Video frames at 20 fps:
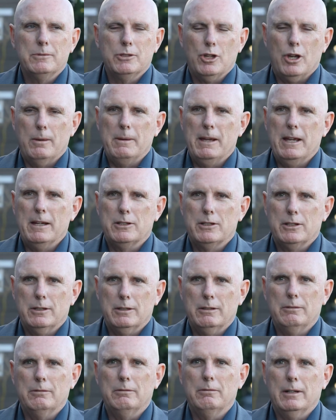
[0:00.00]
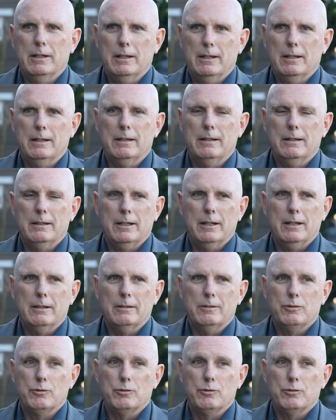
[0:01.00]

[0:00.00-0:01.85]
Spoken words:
time out to, you know,